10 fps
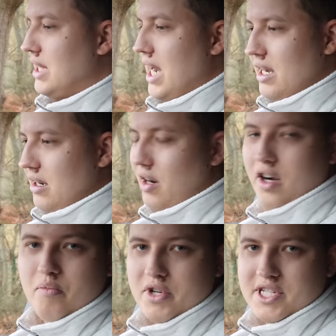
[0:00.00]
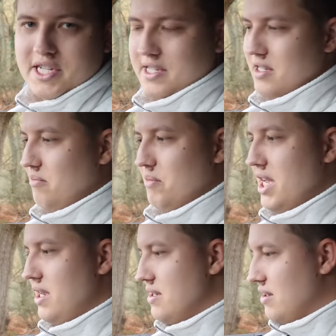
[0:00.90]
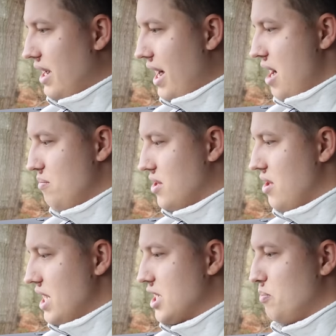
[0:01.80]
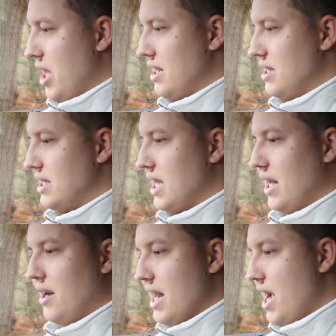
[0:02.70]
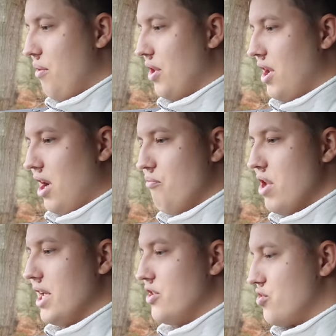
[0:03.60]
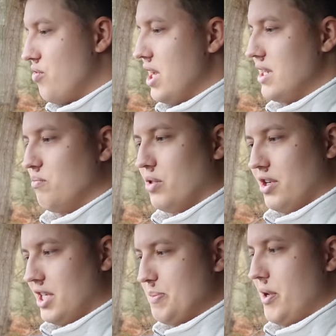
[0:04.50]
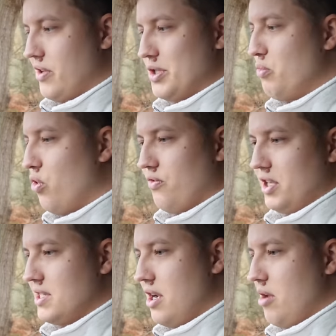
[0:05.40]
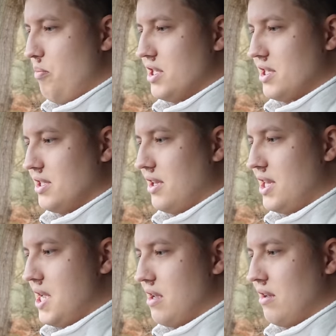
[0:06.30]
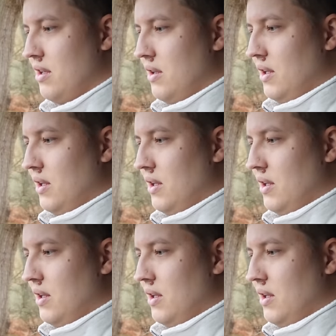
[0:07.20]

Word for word: that hybrid system is absolutely splendid and I now I'm really intrigued and want to experience more of these hybrids because I think